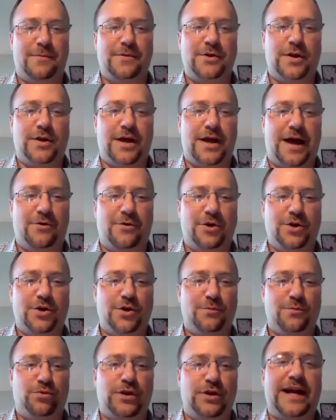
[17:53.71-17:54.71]
I mean, how
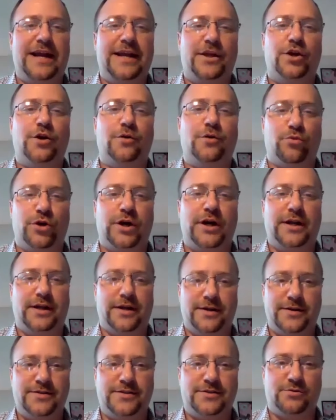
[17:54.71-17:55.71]
you're planning your
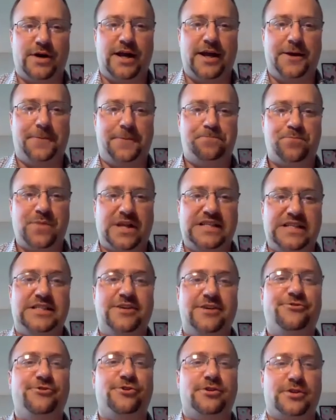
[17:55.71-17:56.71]
breedings, right,
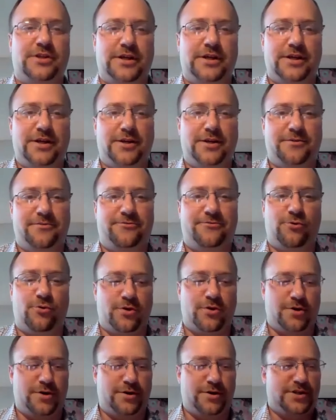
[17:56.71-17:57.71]
differently
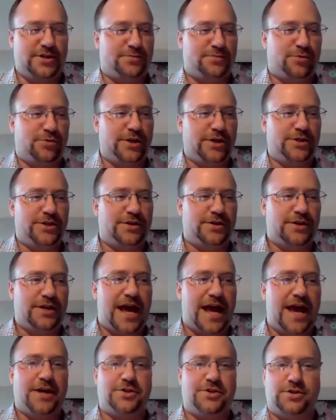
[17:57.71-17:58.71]
for the spring
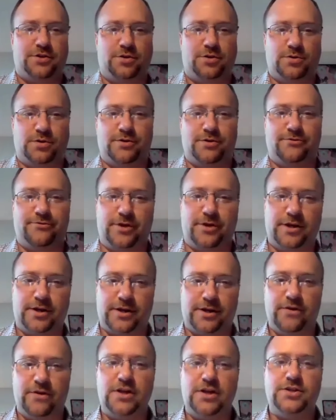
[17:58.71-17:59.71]
national or the
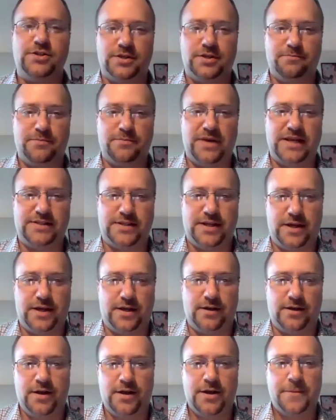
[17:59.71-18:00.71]
convention based
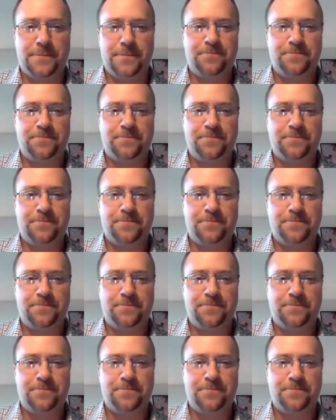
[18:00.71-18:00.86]
on